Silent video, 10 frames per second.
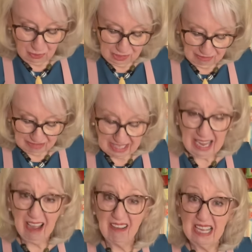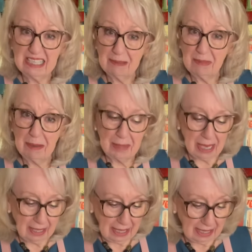well, if a cow eats it, maybe
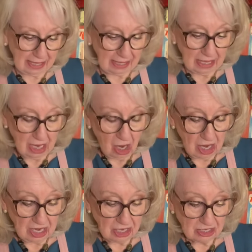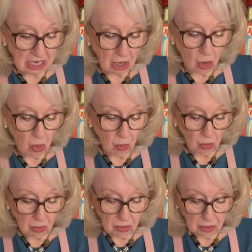I'll like it. All right, here's our oil.